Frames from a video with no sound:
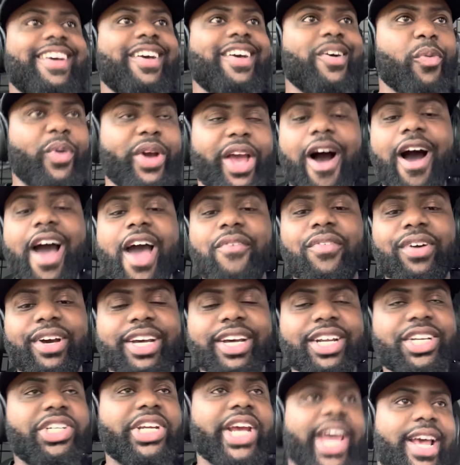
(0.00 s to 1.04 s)
We all have a
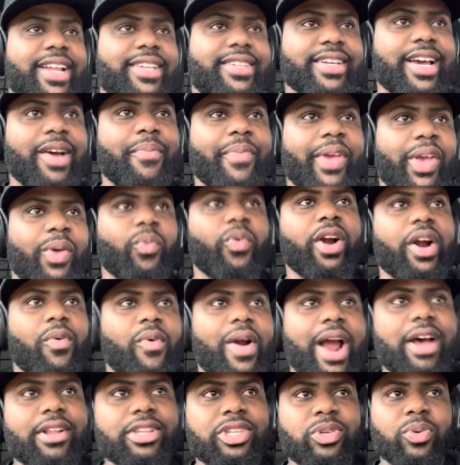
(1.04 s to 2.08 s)
good chance. I mean, we're
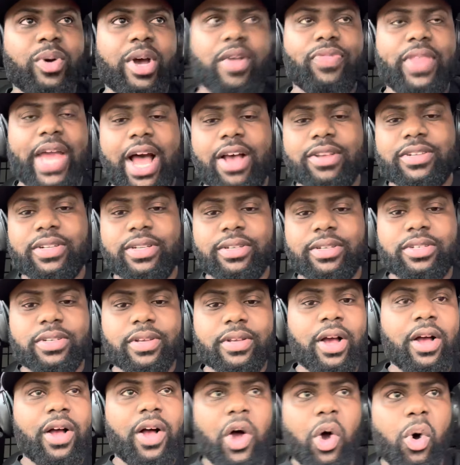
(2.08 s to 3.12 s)
around 12,000
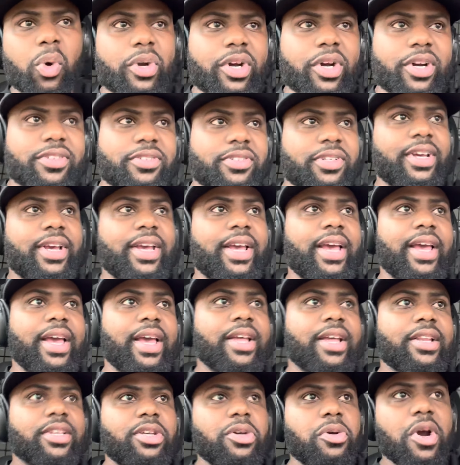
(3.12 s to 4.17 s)
uh, holders,
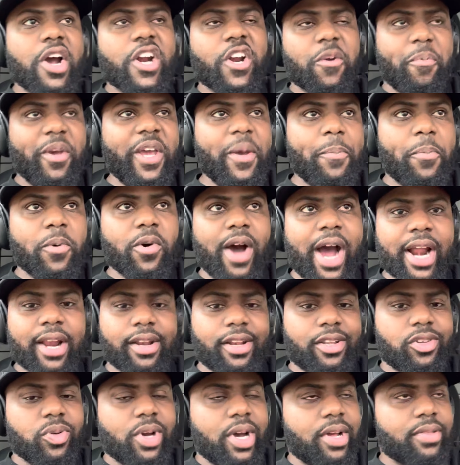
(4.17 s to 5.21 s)
200 people out of
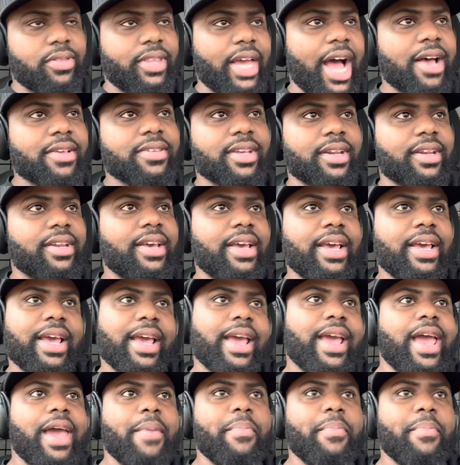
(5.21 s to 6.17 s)
the 12,000.